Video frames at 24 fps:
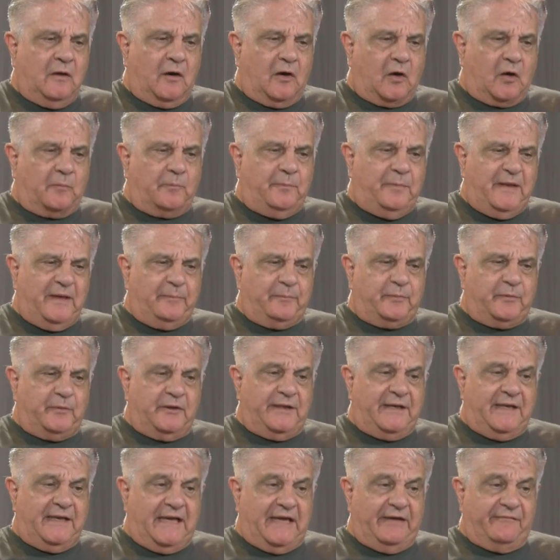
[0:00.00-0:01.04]
are people
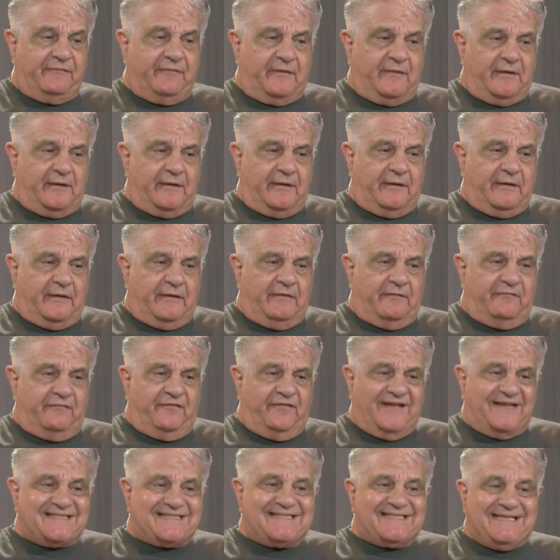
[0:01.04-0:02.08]
that have a
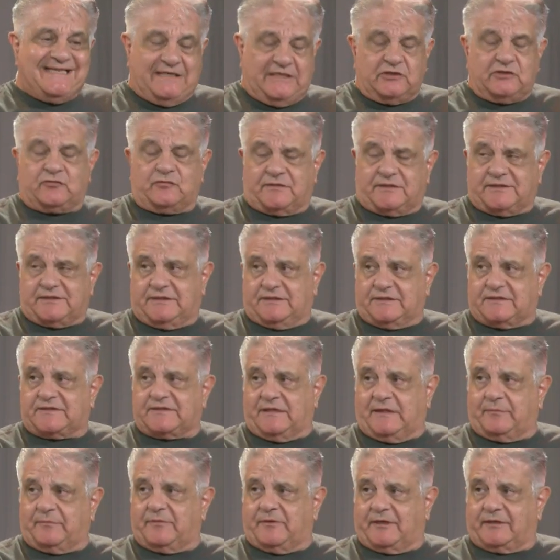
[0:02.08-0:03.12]
vested interest in
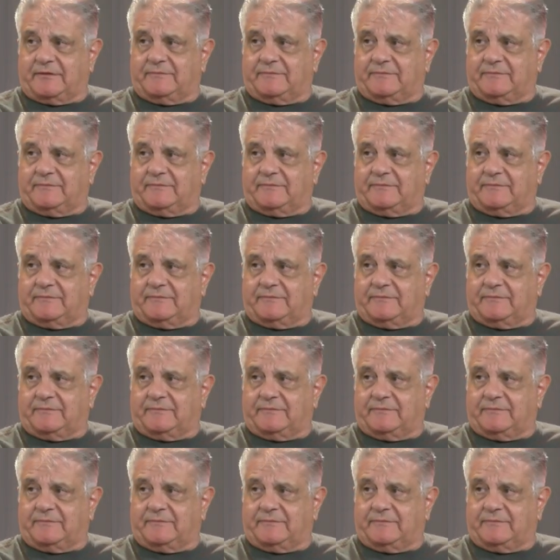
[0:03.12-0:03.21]
something.